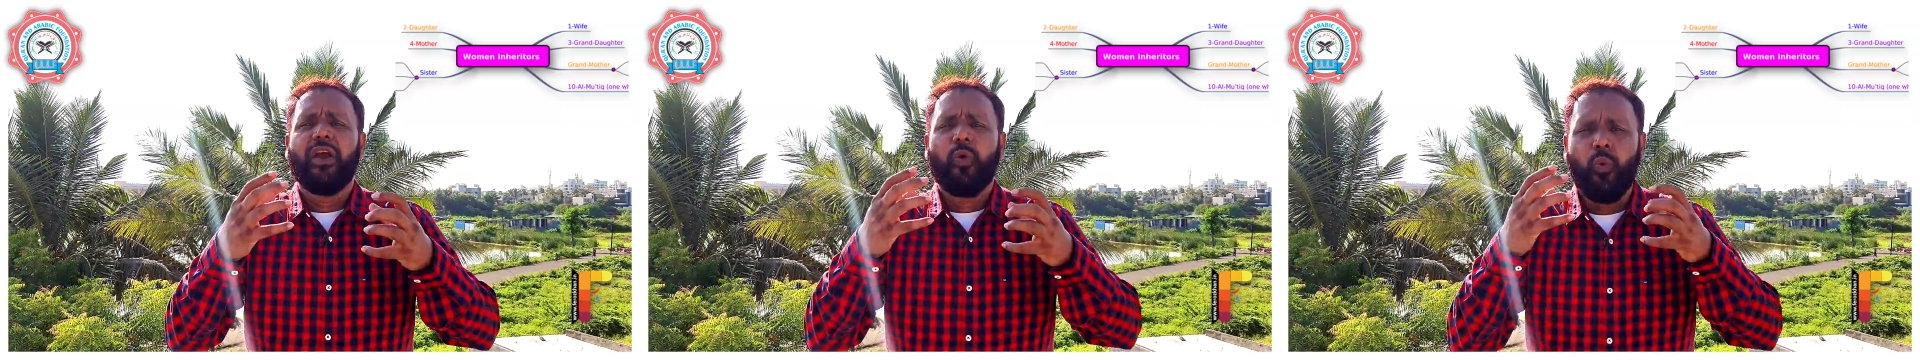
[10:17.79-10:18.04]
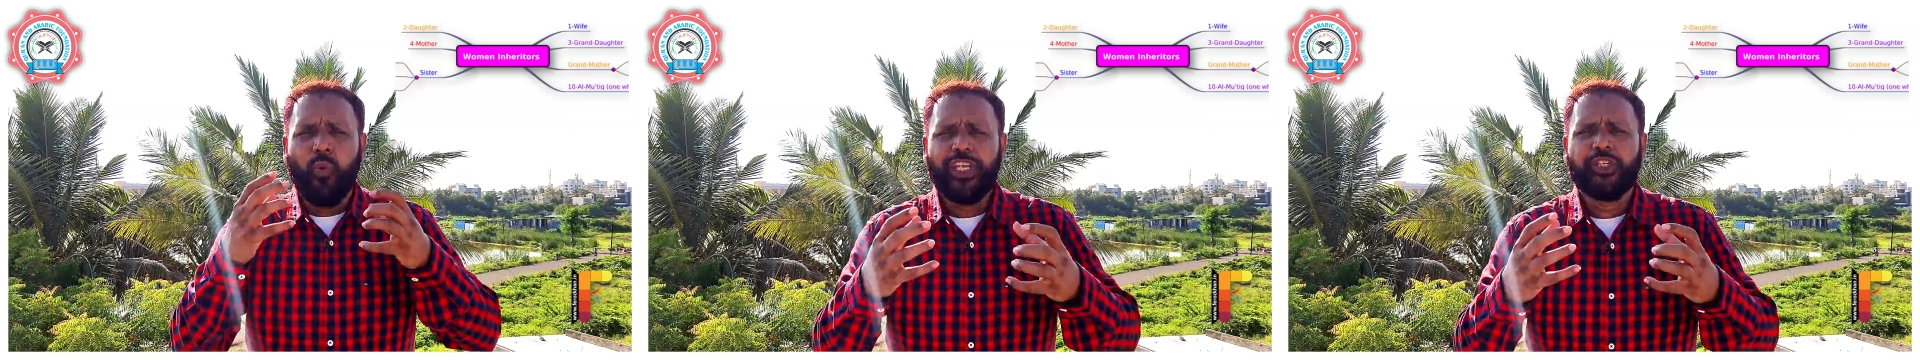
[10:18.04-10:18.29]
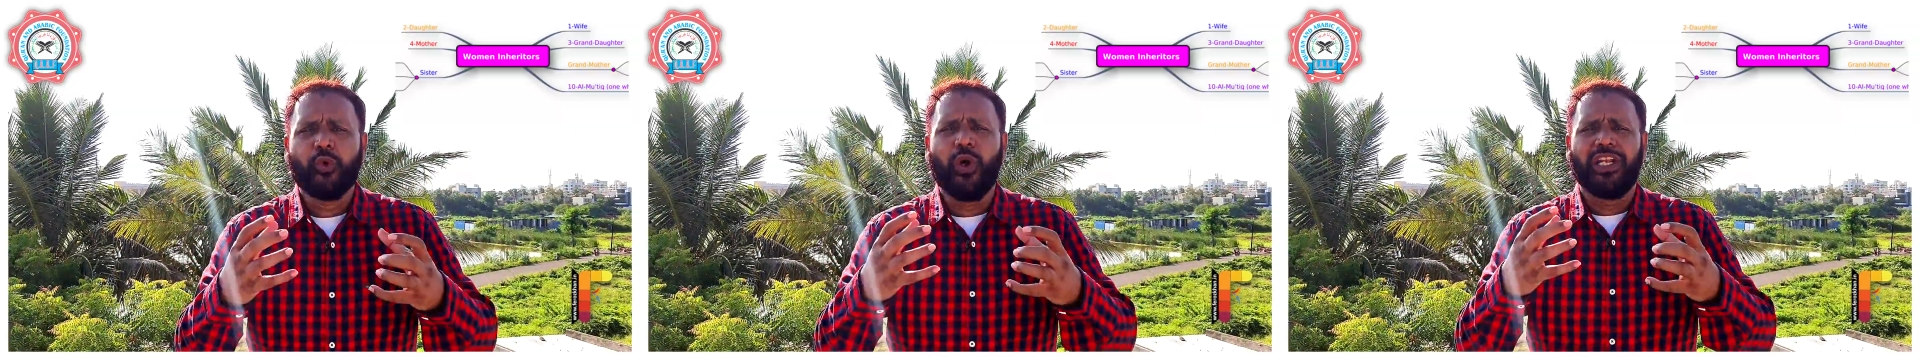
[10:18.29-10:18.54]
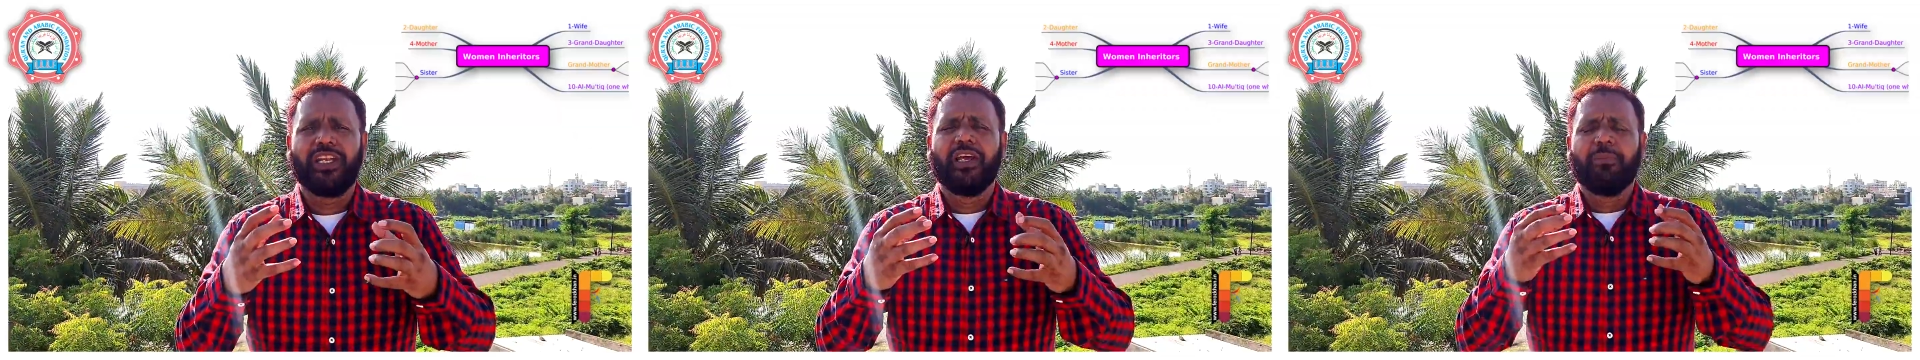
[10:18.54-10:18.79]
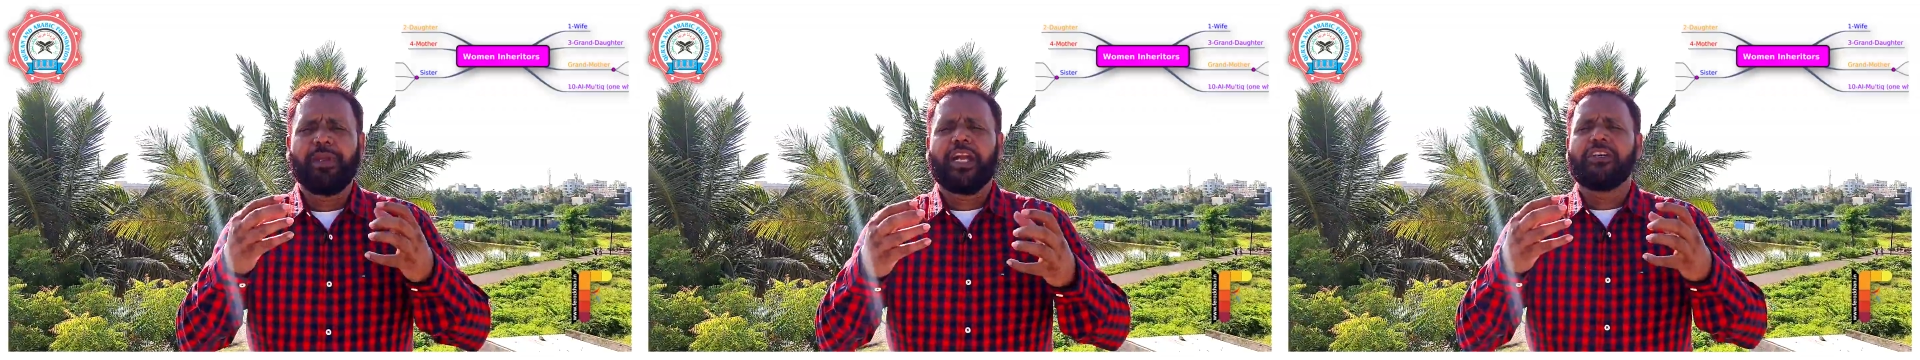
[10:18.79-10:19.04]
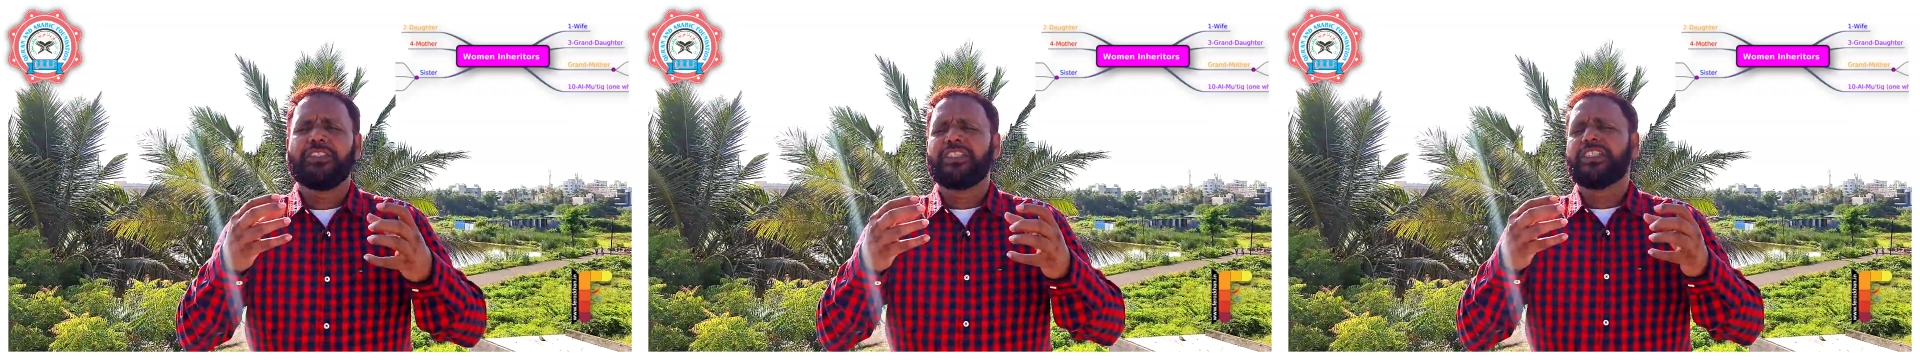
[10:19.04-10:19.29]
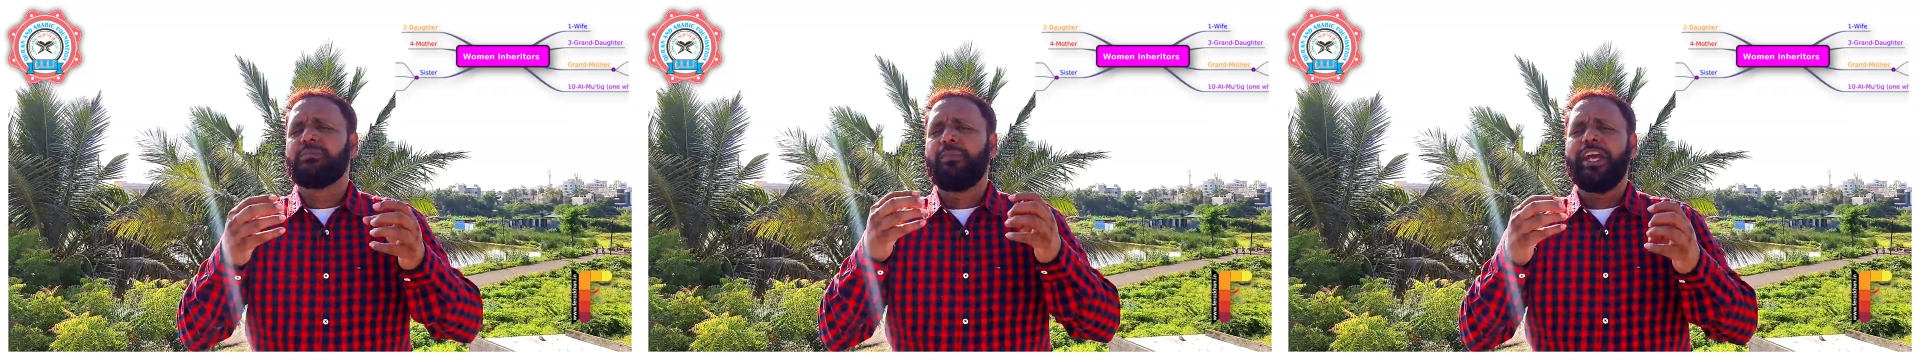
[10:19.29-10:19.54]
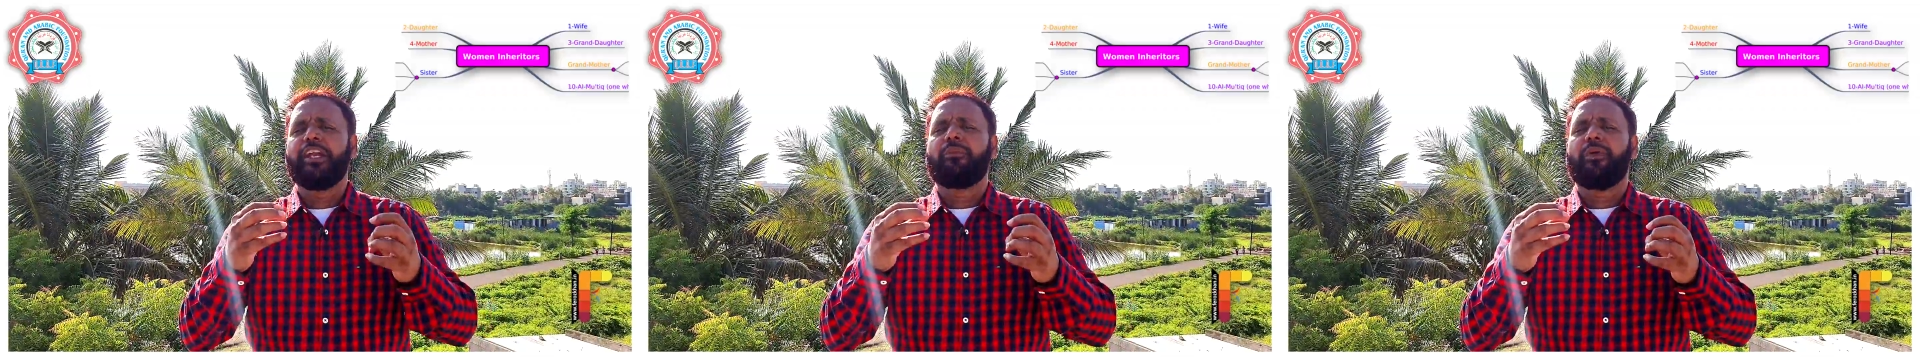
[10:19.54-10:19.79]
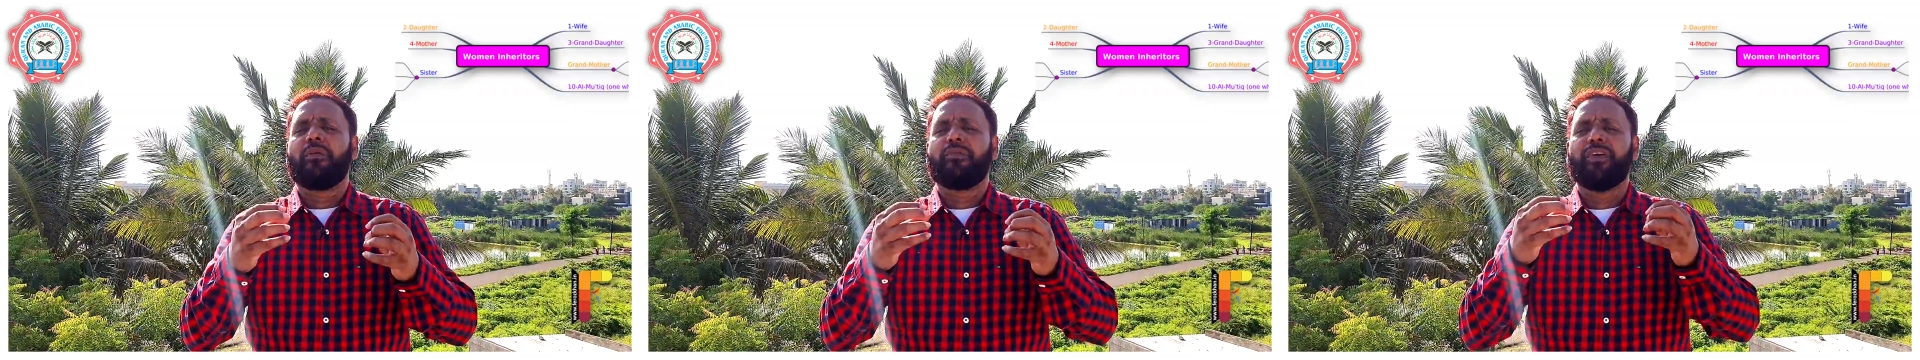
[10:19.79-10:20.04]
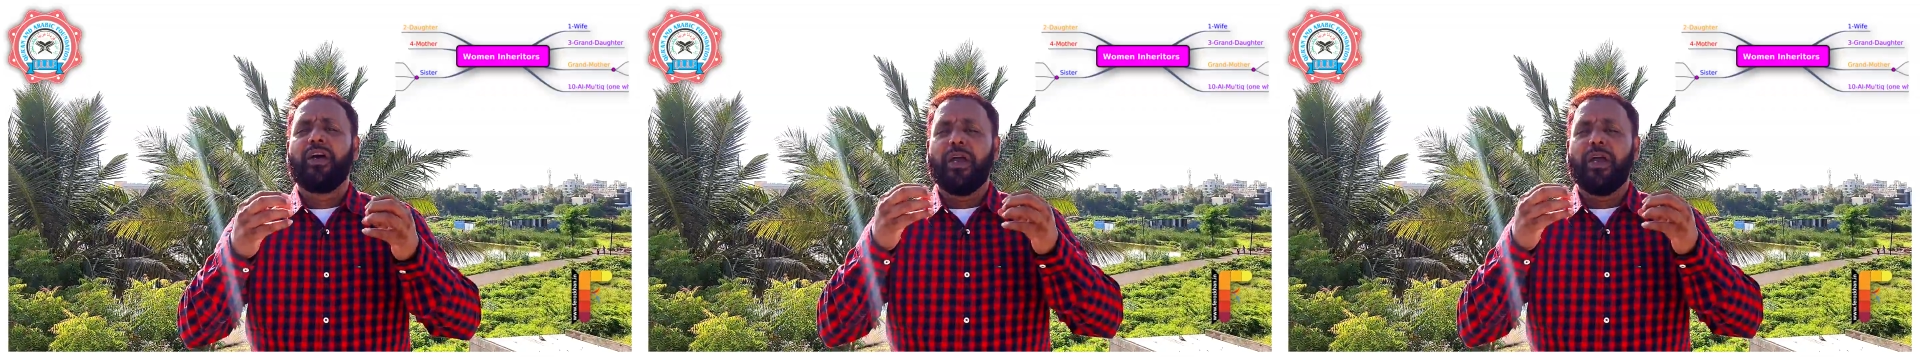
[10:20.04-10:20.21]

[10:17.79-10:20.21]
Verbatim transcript: visual because this is made up of